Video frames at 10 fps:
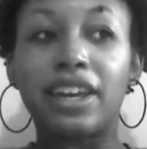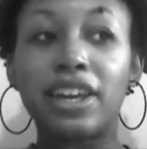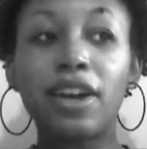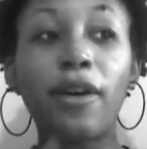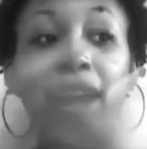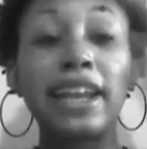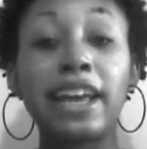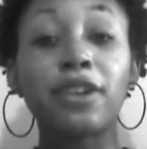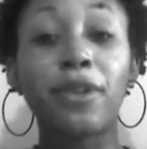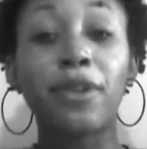
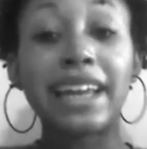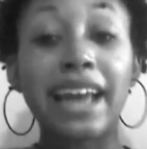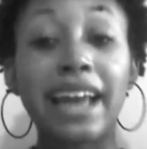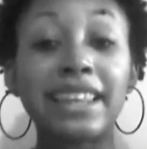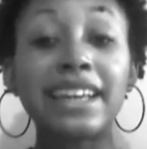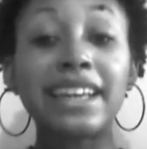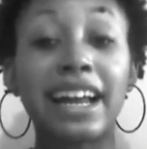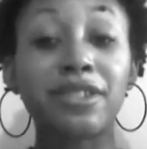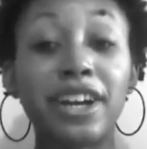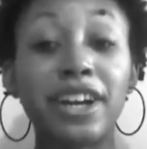and granted, I think
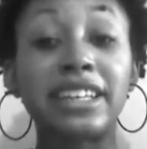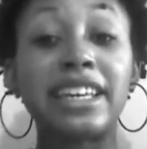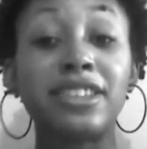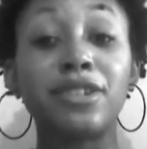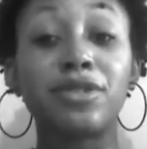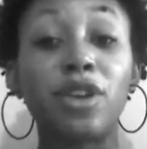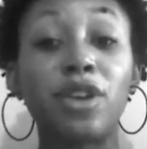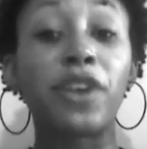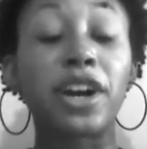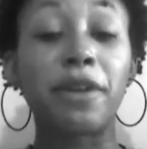natural hair is easier to
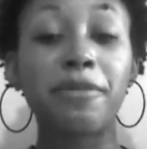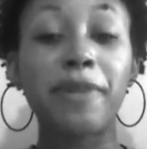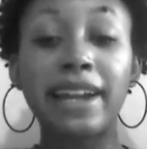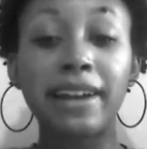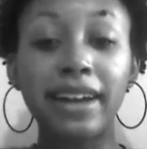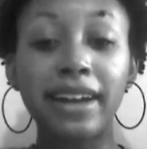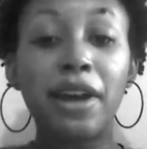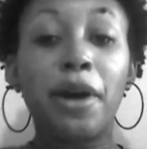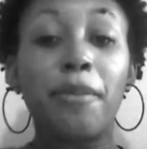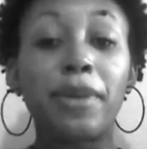overcome a bad hair day
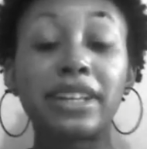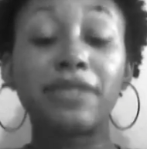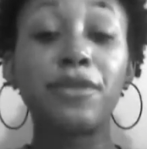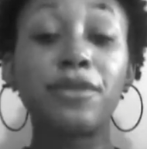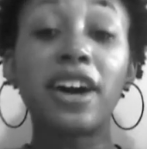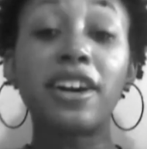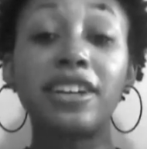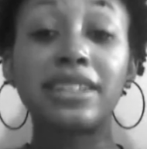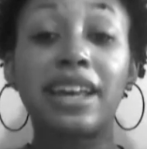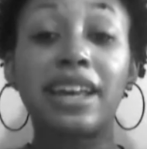because if you
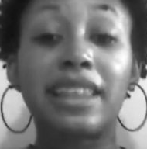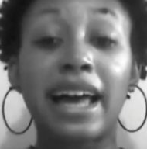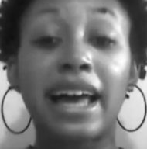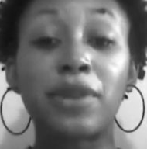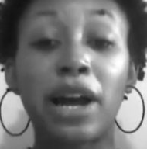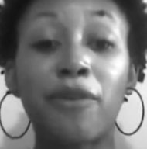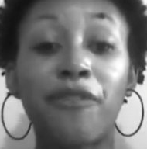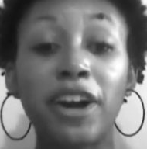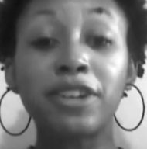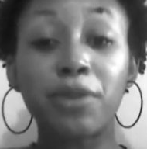notice, like when I
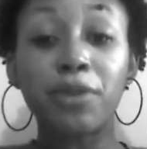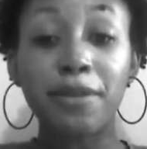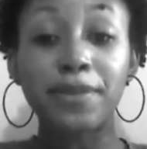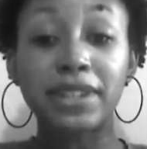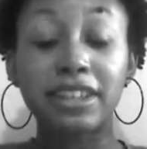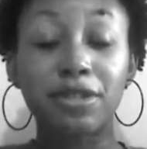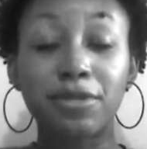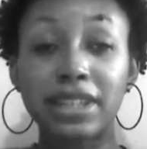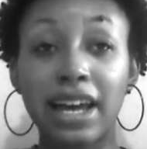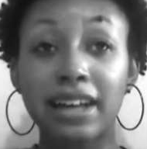first woke up into the
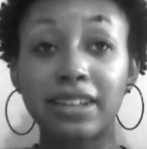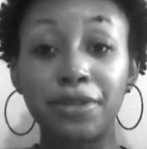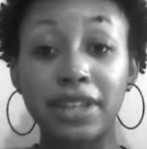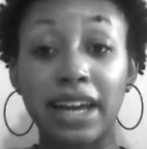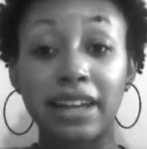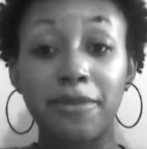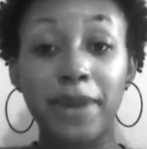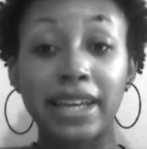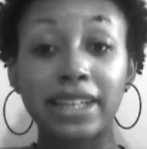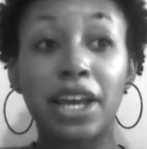twist house, it was kind of a
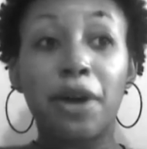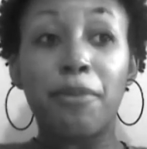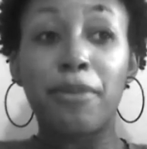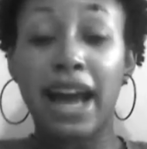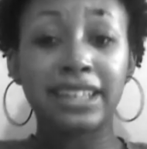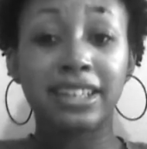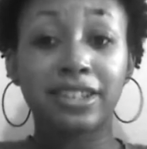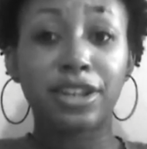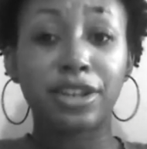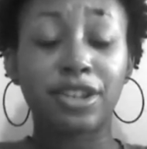mess. But I
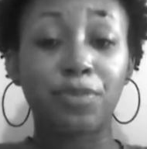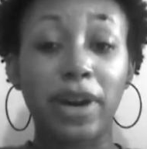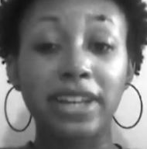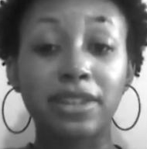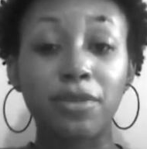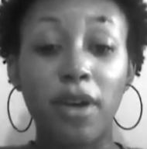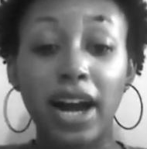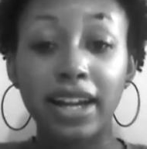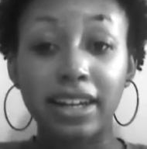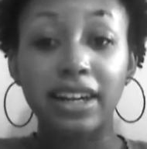just sprayed some
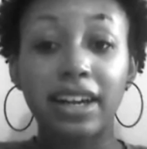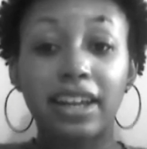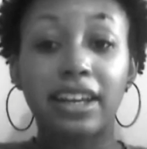water,